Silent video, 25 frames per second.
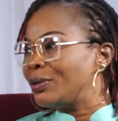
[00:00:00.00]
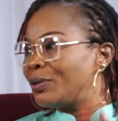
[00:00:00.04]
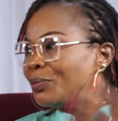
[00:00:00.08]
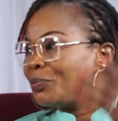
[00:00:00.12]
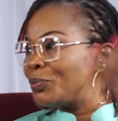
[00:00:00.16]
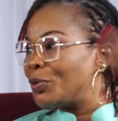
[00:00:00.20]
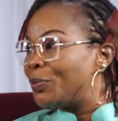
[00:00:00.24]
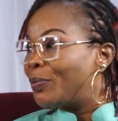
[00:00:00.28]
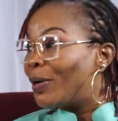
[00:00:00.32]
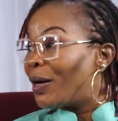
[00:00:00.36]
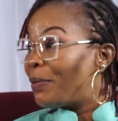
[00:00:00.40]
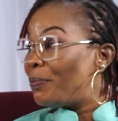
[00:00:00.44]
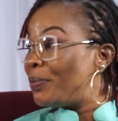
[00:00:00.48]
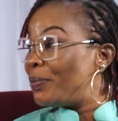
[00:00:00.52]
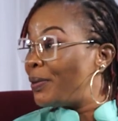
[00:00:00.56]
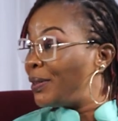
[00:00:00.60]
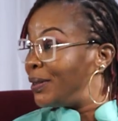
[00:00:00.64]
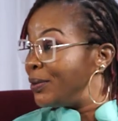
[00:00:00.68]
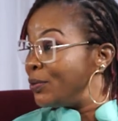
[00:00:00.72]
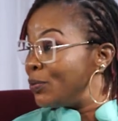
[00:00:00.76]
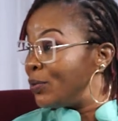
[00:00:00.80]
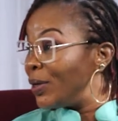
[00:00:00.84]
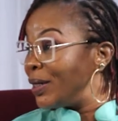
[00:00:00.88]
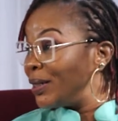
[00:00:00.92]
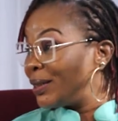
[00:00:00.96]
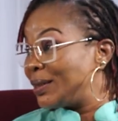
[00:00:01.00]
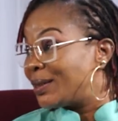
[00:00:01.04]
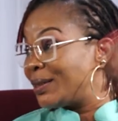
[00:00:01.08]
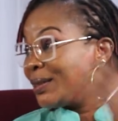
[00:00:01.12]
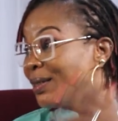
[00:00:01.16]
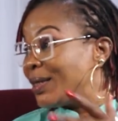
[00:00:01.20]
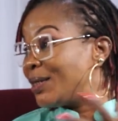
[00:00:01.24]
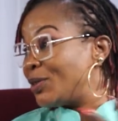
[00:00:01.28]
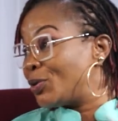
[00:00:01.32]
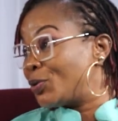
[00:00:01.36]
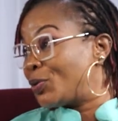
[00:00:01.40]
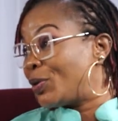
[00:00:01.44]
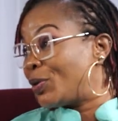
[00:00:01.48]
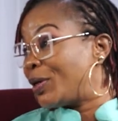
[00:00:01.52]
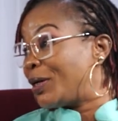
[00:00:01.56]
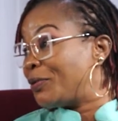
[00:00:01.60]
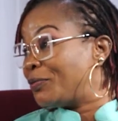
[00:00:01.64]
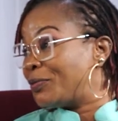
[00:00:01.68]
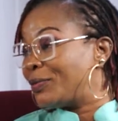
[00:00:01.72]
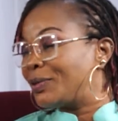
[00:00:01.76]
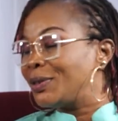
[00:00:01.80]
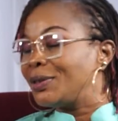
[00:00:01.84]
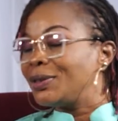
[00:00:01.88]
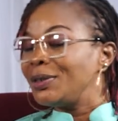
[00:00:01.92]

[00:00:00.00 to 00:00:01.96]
probably when she gets to heaven,